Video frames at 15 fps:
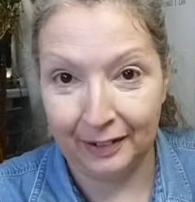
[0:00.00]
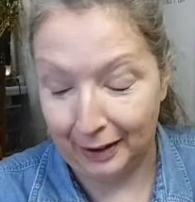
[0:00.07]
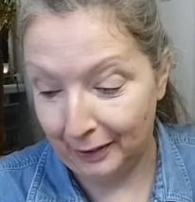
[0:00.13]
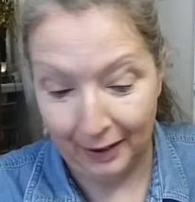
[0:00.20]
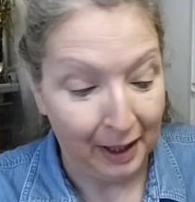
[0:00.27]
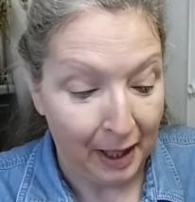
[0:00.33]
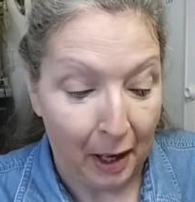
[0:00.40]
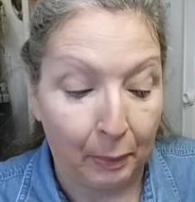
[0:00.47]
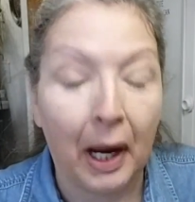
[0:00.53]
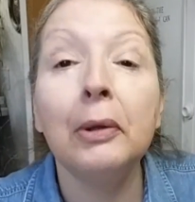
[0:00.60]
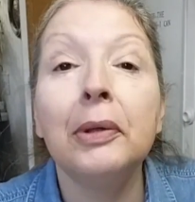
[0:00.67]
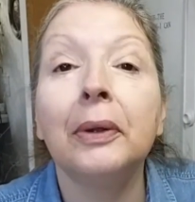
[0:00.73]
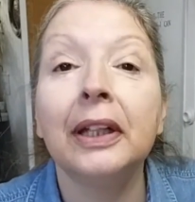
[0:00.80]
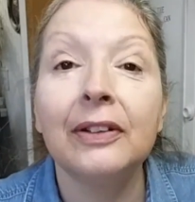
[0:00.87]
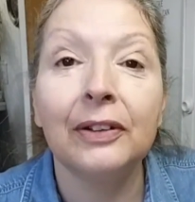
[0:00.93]
I'll probably be
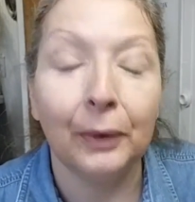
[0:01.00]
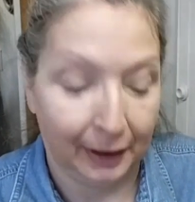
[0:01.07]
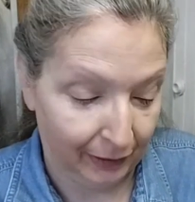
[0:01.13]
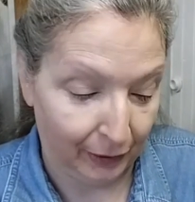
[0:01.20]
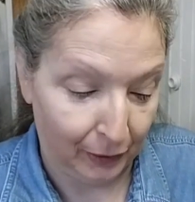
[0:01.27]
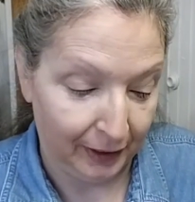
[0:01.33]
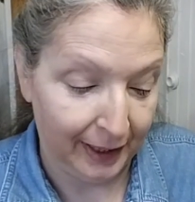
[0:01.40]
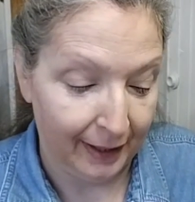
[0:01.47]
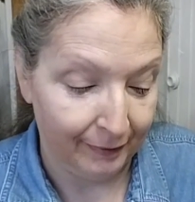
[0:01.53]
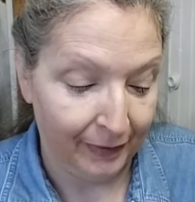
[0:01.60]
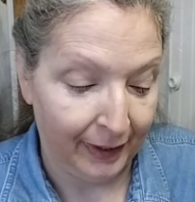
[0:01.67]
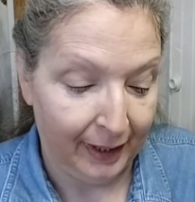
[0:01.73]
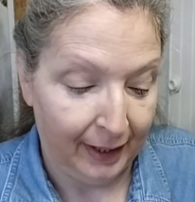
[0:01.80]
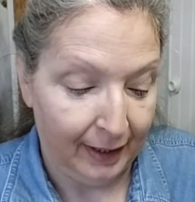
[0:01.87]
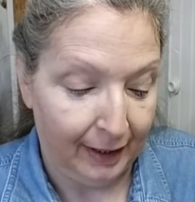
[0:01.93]
willing to do it. So yeah,
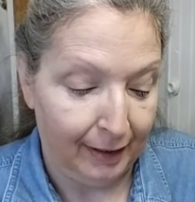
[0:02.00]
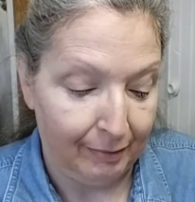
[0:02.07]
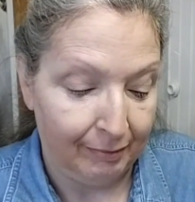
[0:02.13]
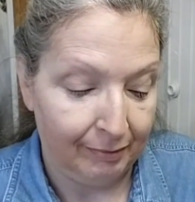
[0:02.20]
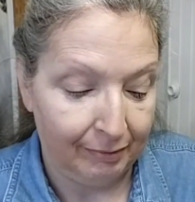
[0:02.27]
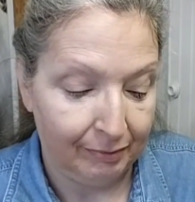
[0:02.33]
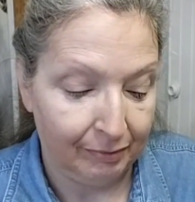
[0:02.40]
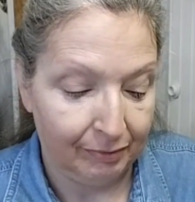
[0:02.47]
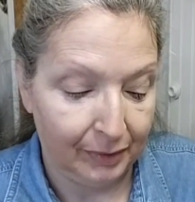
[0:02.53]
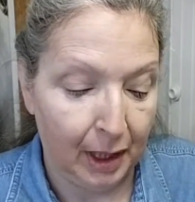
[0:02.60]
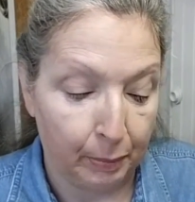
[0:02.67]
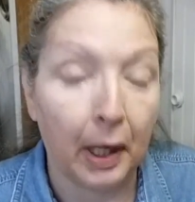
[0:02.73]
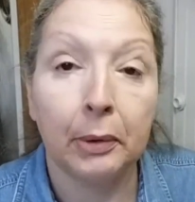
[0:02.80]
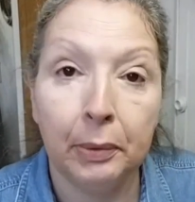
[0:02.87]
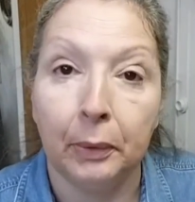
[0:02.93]
I'll
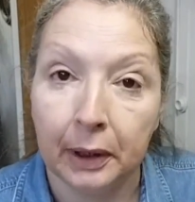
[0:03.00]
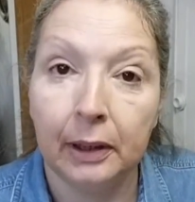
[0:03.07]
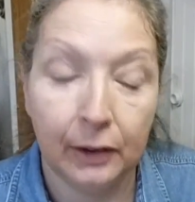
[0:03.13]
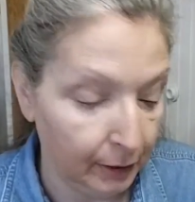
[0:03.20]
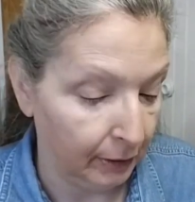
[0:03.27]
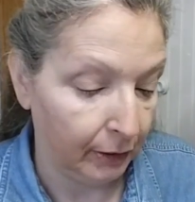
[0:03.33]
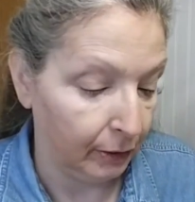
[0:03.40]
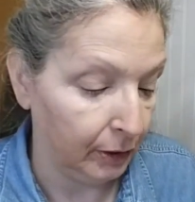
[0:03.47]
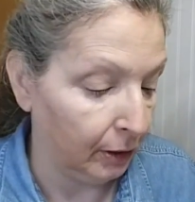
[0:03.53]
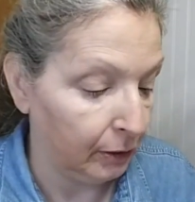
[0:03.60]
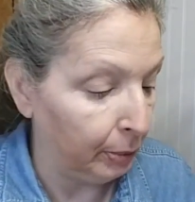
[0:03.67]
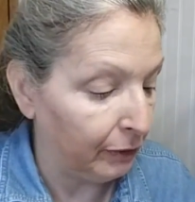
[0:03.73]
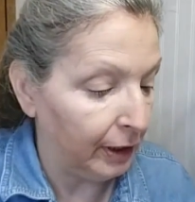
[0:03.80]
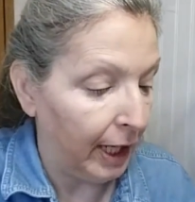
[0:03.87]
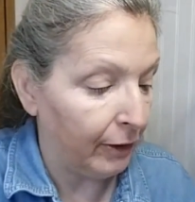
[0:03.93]
probably be willing to do it. So don't be
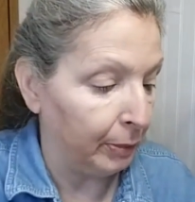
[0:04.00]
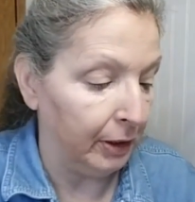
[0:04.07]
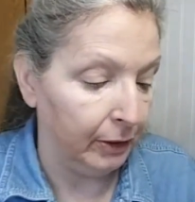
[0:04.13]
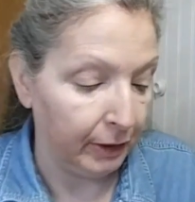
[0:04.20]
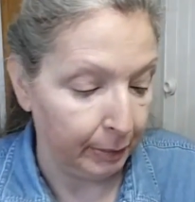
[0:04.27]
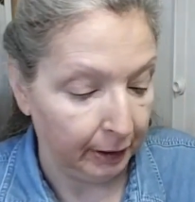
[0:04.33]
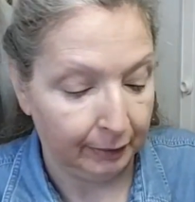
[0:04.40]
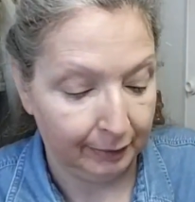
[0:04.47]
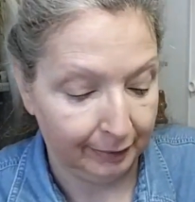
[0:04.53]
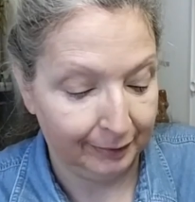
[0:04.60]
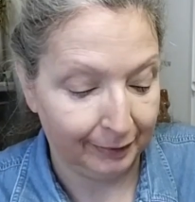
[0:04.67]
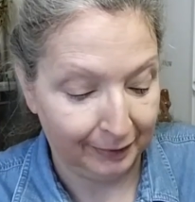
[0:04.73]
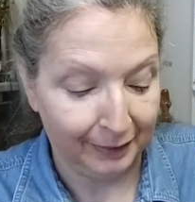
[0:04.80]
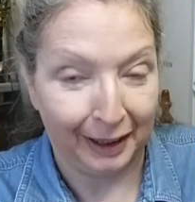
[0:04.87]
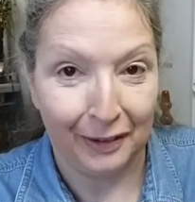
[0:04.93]
afraid to ask me to do something.
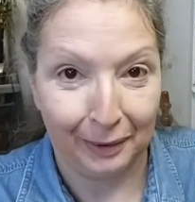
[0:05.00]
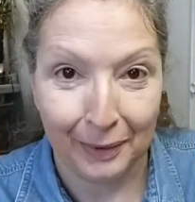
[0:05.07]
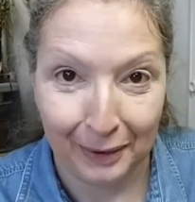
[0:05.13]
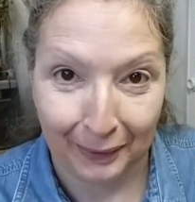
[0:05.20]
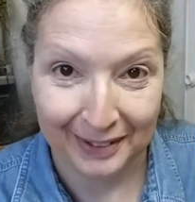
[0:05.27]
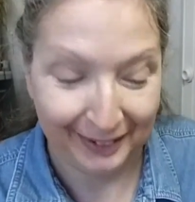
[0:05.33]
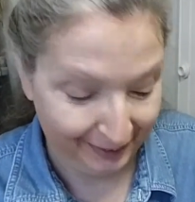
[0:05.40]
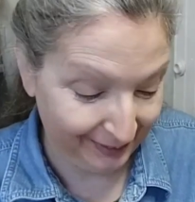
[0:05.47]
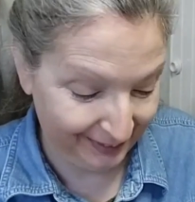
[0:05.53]
Like I said, within reason.